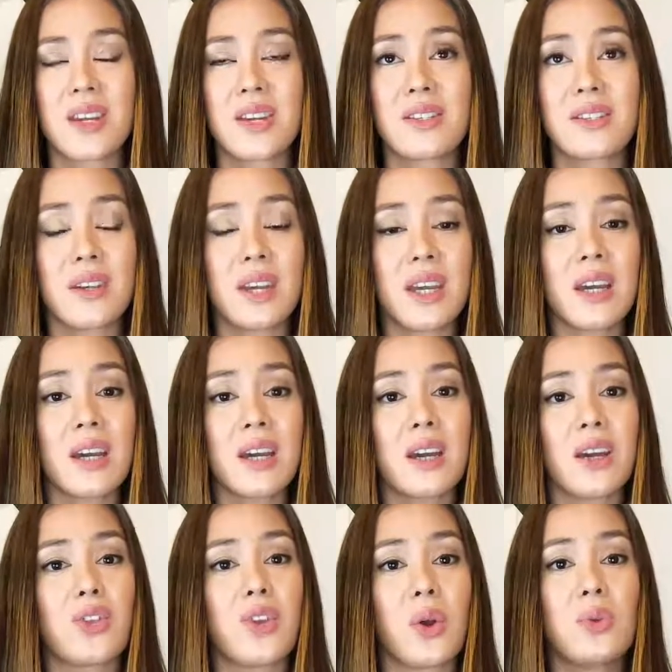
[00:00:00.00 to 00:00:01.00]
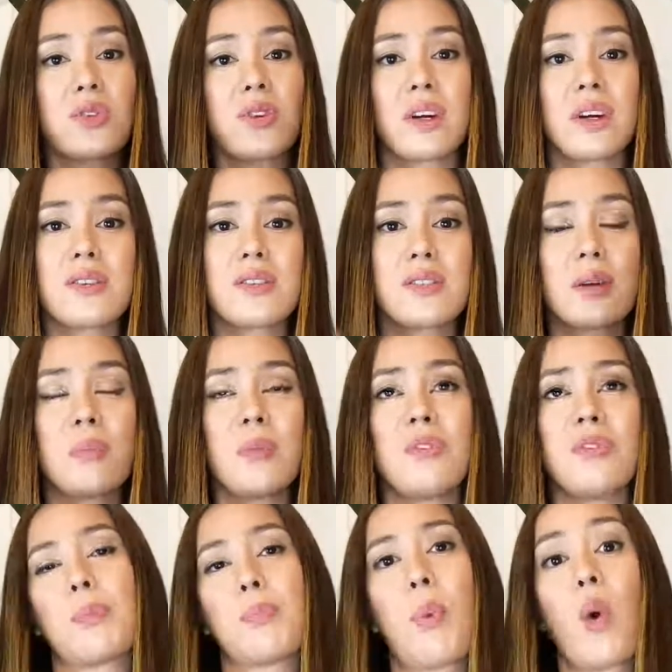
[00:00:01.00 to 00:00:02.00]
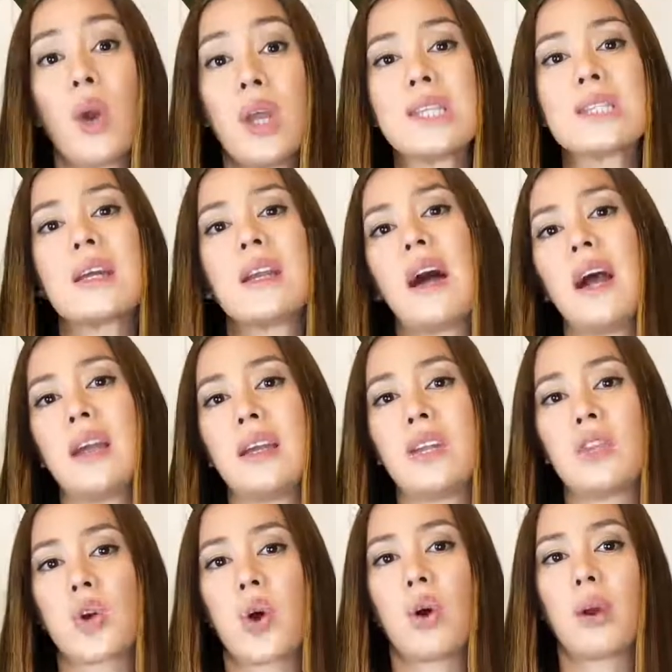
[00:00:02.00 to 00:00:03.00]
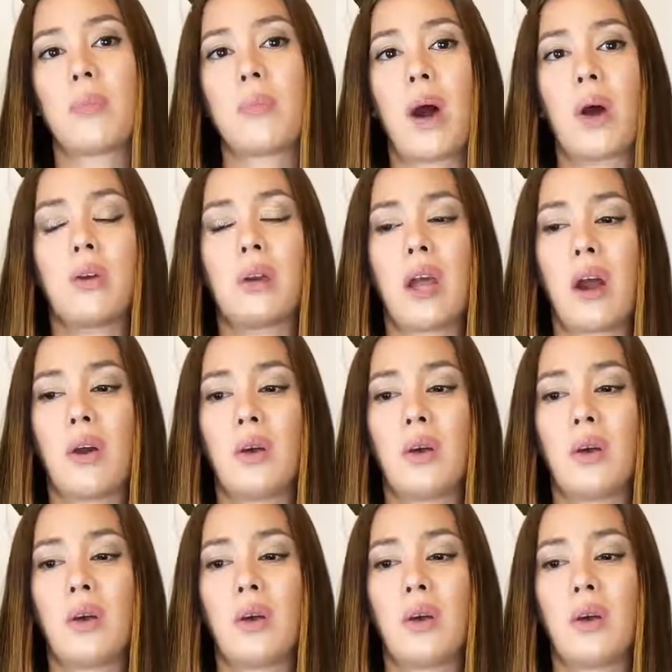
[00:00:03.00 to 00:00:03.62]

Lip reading: So yeah, those are some of the points that I can talk about now.